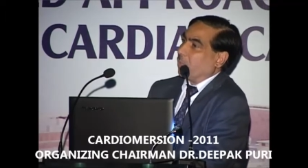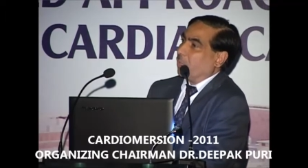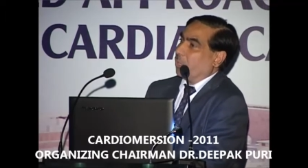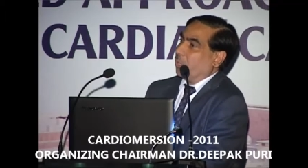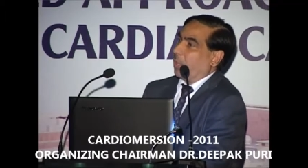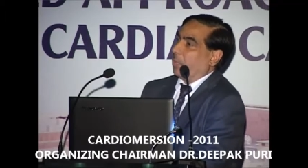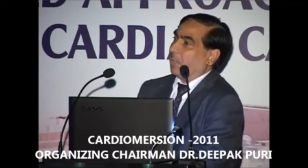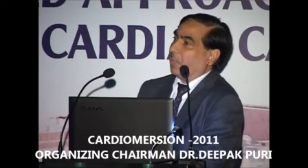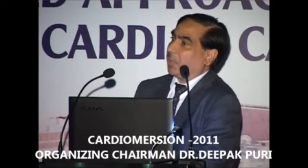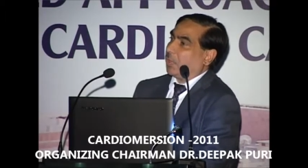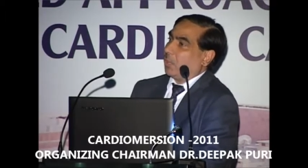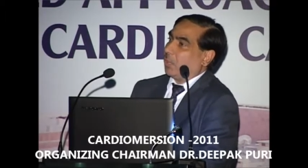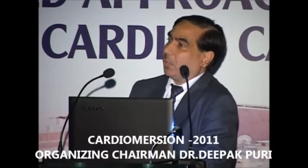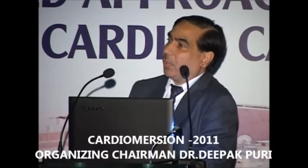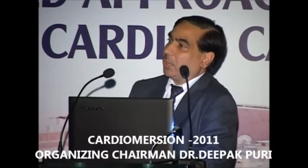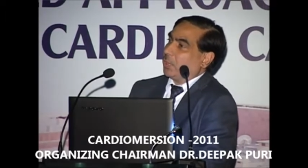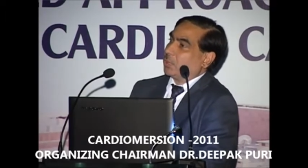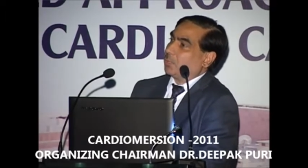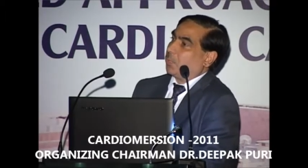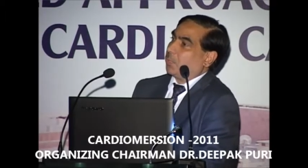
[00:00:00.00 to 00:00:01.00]
who have a
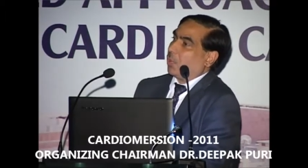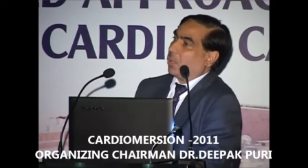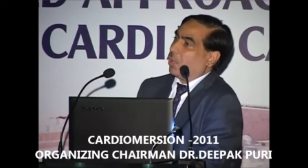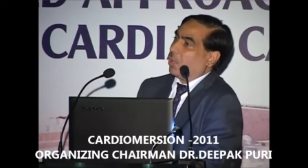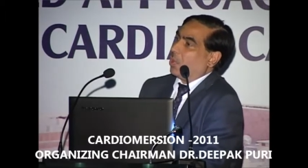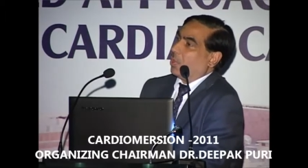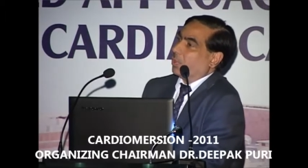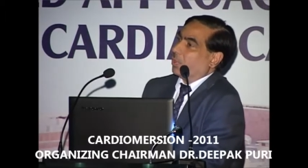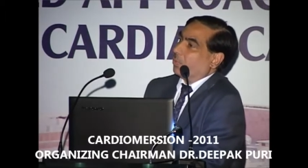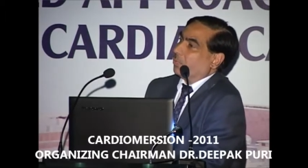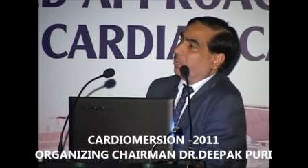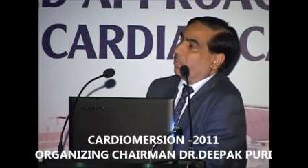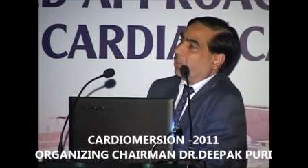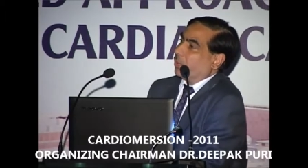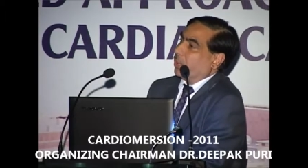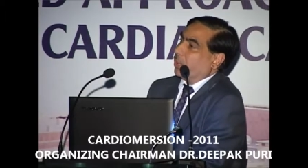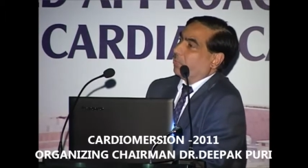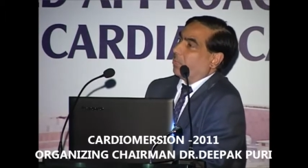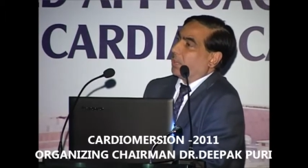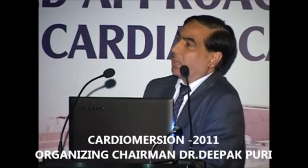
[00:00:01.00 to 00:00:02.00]
QRS prolonged
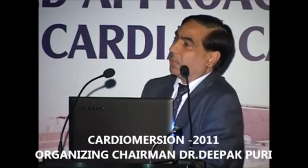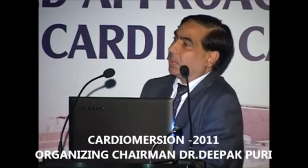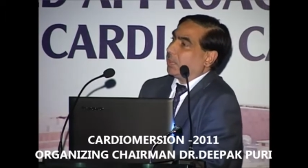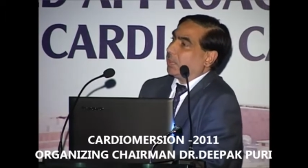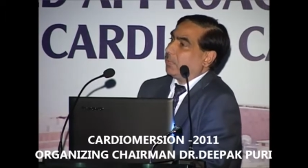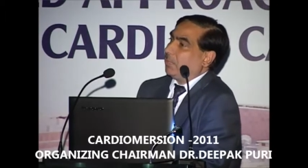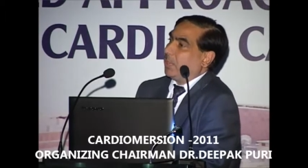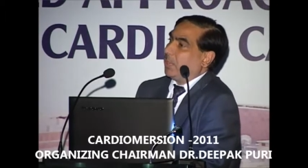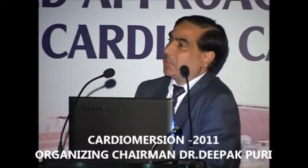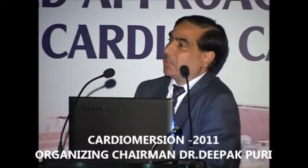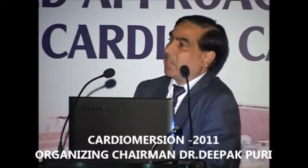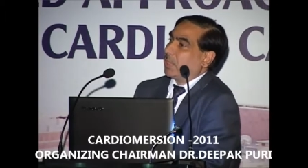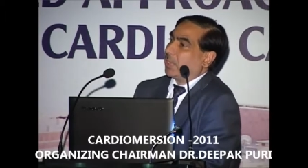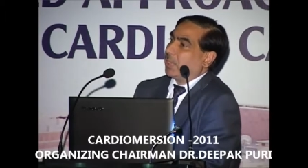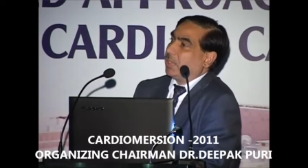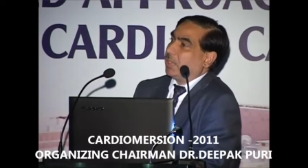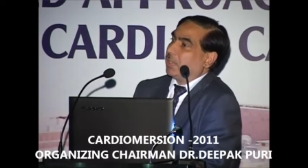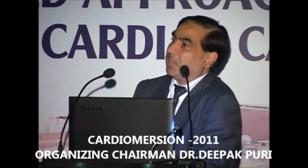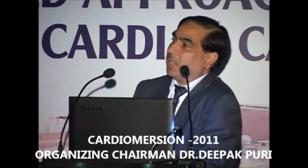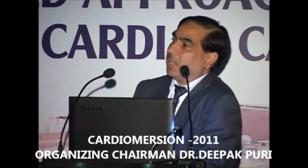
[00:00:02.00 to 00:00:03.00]
more than 130
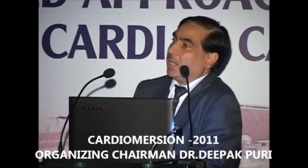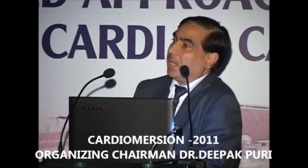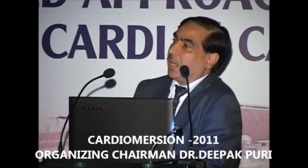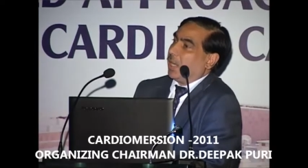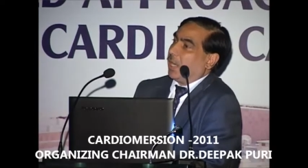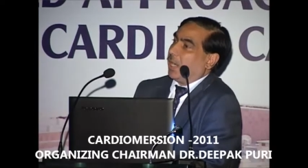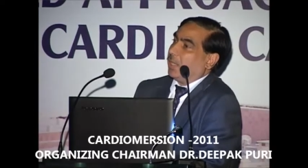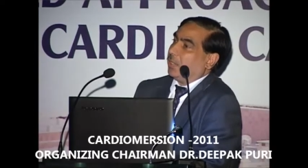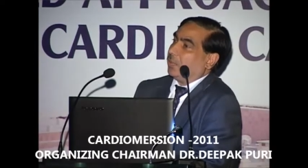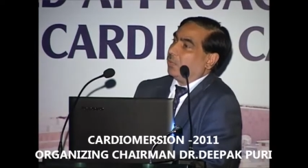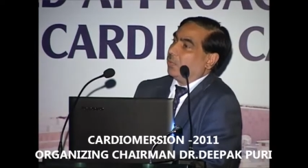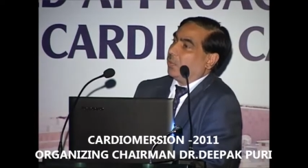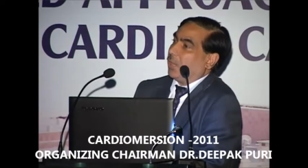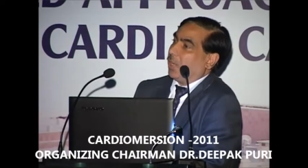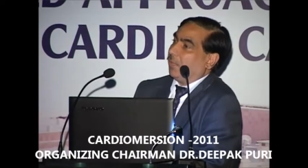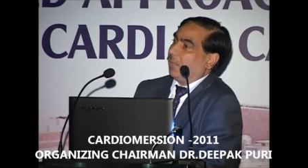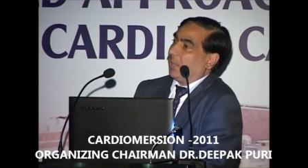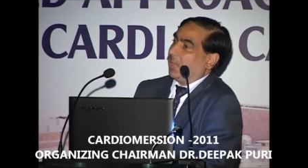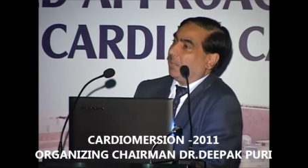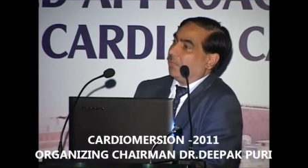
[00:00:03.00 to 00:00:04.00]
millisecond, and who
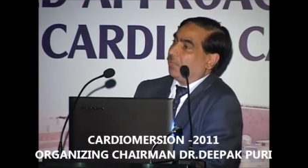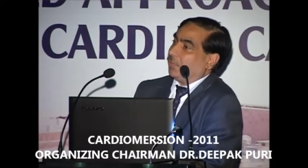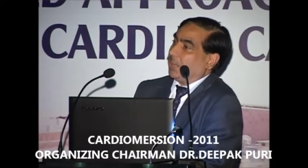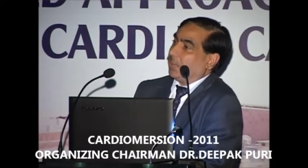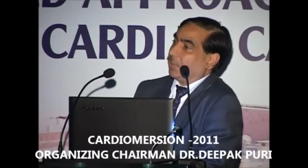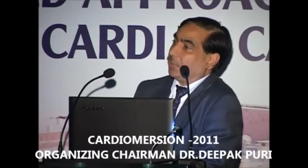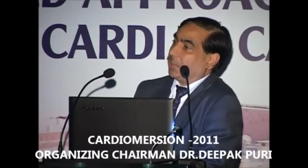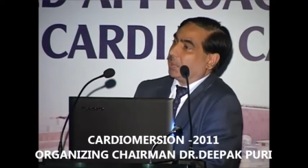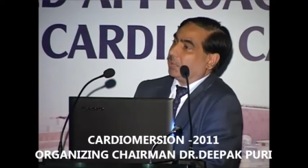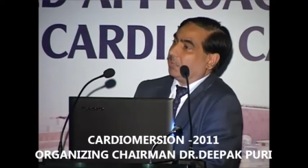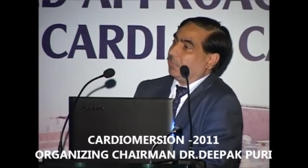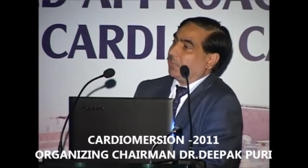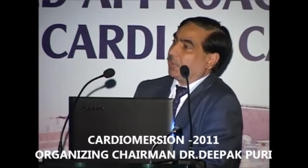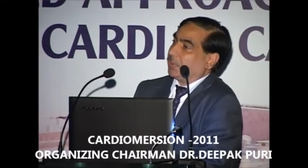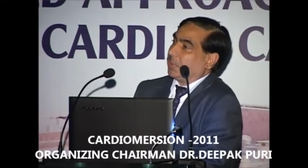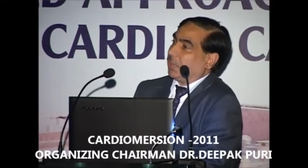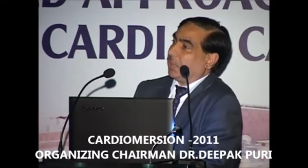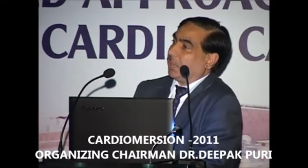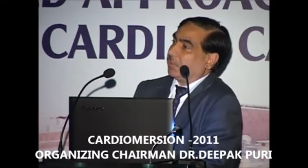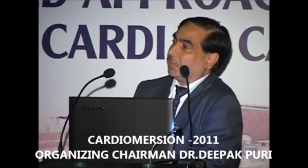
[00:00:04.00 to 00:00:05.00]
have a left ventricular ejection
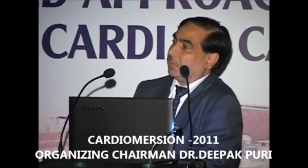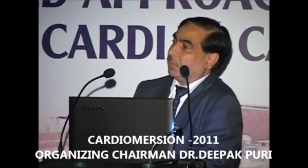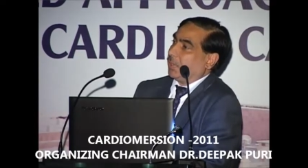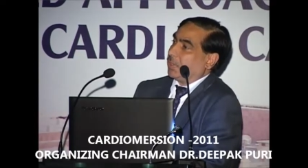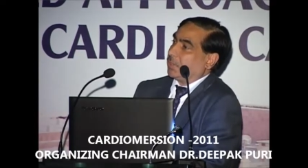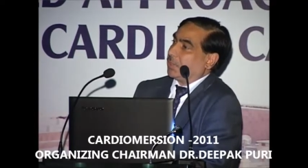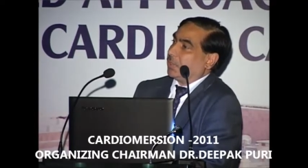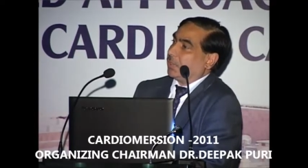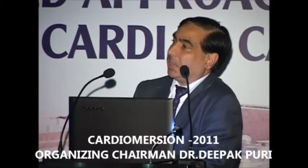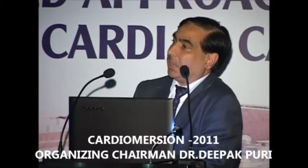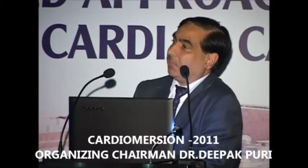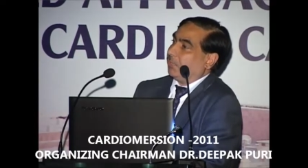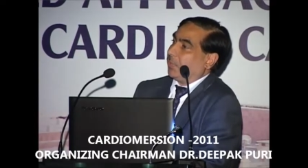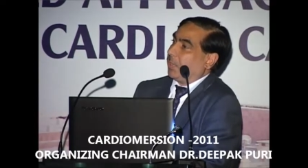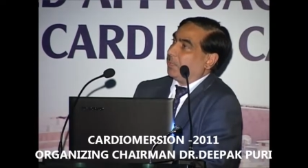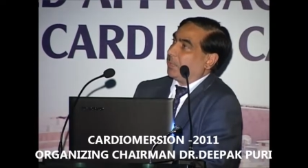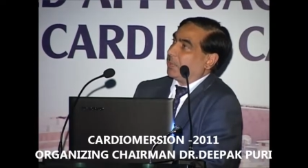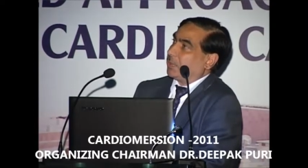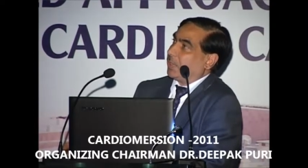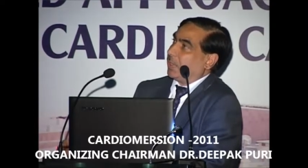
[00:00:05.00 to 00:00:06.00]
fraction less than
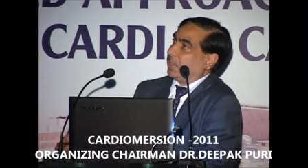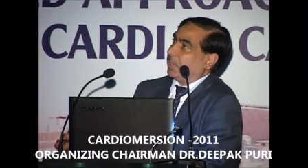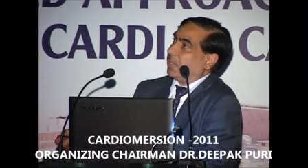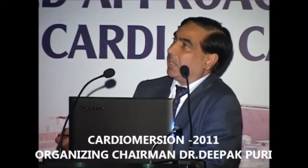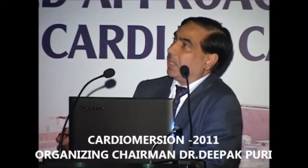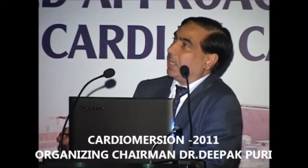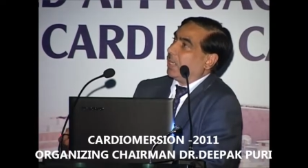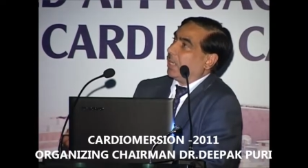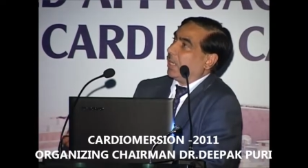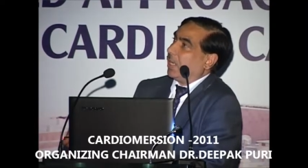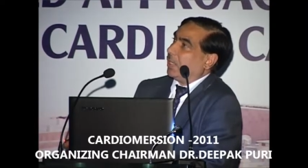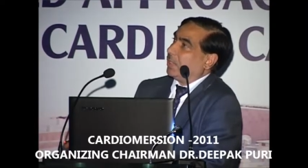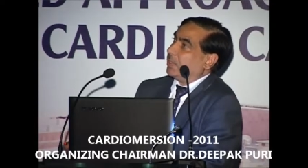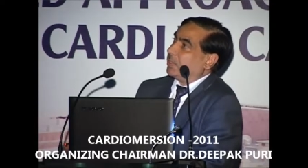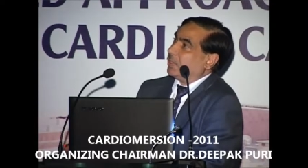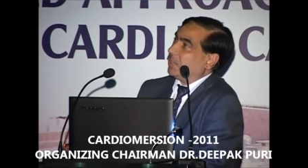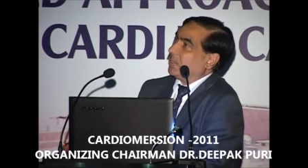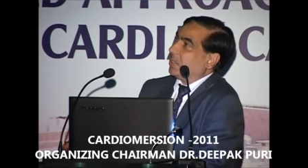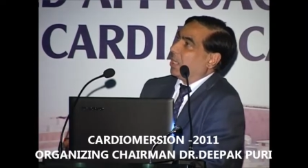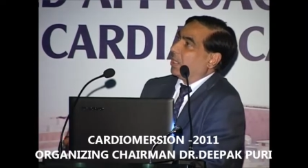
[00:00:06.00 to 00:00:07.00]
35%. And
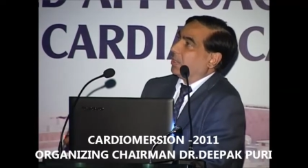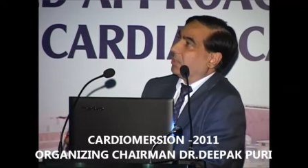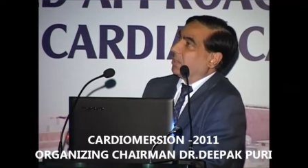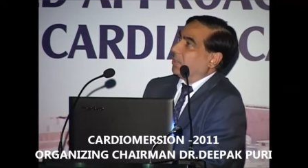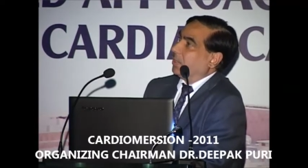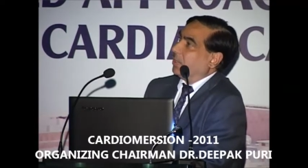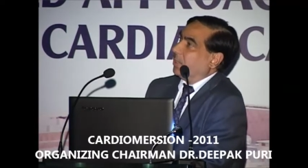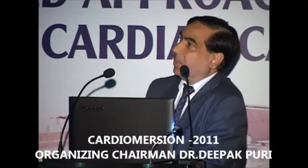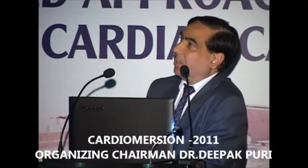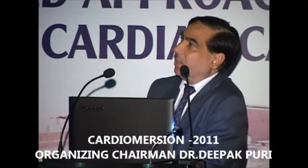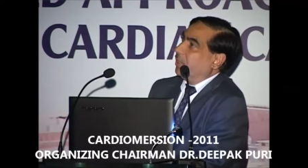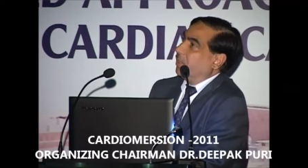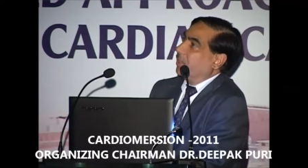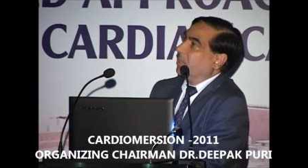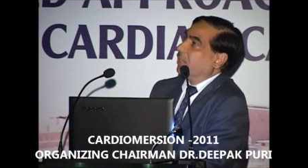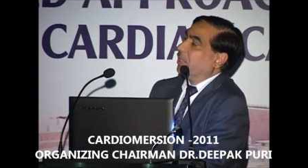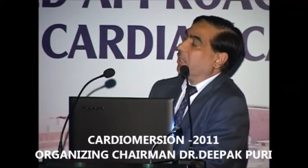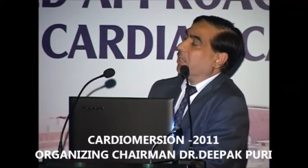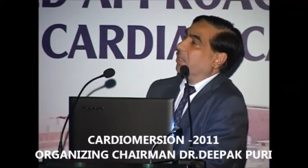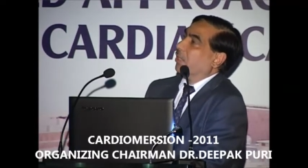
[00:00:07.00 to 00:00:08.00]
CRT-D,